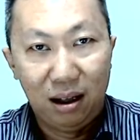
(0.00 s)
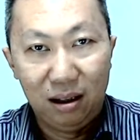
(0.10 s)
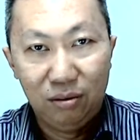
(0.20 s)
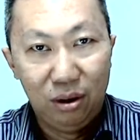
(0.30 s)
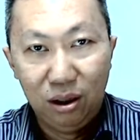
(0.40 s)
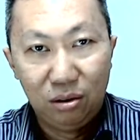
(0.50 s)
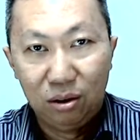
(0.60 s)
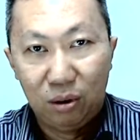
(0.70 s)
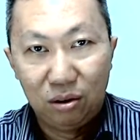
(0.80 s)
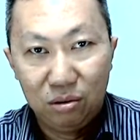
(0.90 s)
I really don't
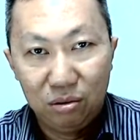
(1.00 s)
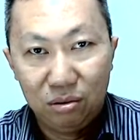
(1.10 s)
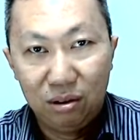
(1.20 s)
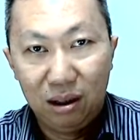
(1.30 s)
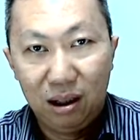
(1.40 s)
know what to do.